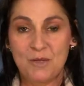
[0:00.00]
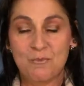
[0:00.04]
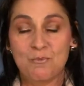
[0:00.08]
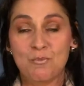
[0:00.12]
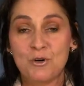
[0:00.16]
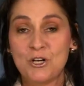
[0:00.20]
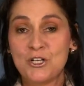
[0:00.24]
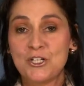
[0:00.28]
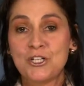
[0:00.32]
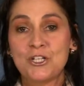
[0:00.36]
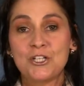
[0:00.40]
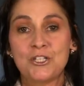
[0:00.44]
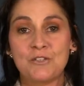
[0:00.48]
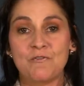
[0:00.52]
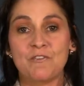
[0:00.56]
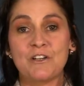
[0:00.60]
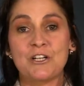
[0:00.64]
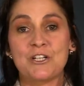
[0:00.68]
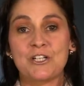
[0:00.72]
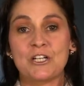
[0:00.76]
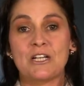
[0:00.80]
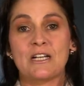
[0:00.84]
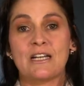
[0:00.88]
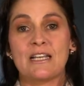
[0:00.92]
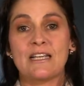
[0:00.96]
Bridges'
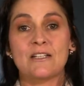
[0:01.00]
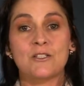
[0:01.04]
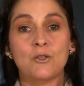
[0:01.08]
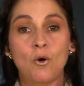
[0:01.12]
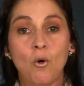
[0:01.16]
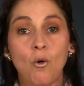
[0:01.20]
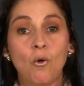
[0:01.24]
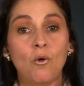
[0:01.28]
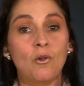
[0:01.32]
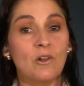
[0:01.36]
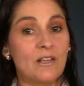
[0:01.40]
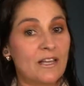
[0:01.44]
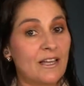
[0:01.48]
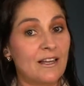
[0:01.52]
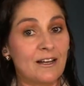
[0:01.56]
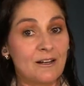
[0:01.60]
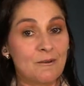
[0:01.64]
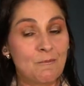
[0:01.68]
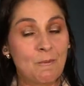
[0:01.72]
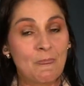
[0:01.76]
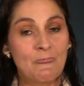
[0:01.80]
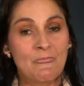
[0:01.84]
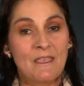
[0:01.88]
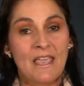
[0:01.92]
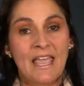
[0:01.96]
vision is all
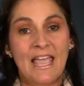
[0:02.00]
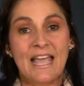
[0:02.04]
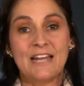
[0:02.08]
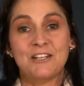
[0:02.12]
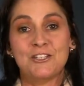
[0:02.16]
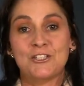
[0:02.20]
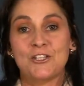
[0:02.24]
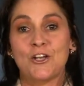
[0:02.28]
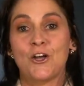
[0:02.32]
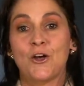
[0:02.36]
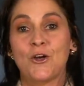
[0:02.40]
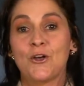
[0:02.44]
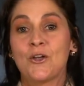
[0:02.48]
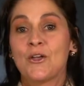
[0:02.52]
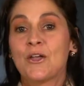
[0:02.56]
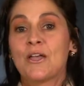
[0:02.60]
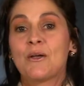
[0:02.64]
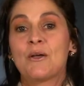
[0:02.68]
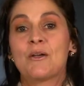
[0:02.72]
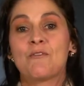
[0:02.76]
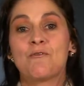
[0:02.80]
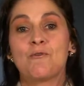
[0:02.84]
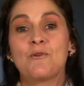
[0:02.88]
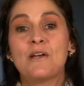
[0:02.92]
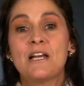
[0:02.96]
in. And so
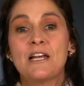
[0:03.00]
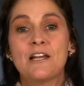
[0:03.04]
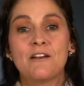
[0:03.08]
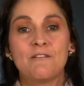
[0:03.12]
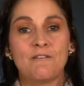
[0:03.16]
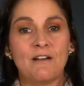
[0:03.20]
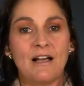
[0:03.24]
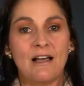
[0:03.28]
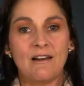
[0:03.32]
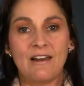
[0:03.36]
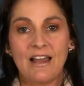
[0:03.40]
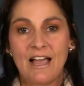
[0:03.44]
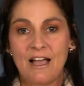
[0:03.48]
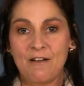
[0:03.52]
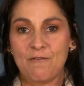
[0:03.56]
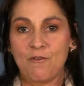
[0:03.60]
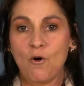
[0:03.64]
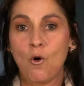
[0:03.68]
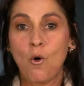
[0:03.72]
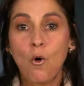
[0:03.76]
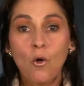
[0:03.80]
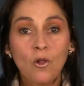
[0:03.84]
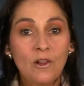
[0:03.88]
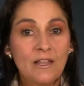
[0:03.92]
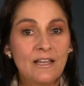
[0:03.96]
if we live our life
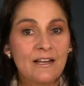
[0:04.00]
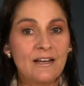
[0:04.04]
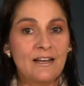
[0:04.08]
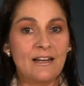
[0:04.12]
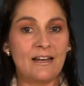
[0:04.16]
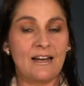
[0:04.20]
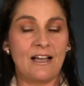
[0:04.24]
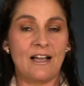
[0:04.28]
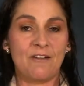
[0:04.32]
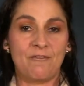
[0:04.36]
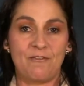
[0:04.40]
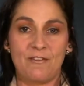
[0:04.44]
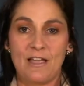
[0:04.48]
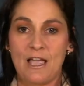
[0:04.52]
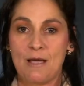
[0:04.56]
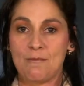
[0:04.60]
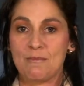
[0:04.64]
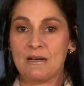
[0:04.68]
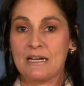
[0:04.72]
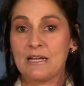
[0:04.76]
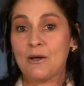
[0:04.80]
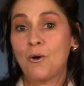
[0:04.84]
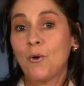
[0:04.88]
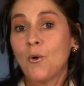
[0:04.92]
all in in our family,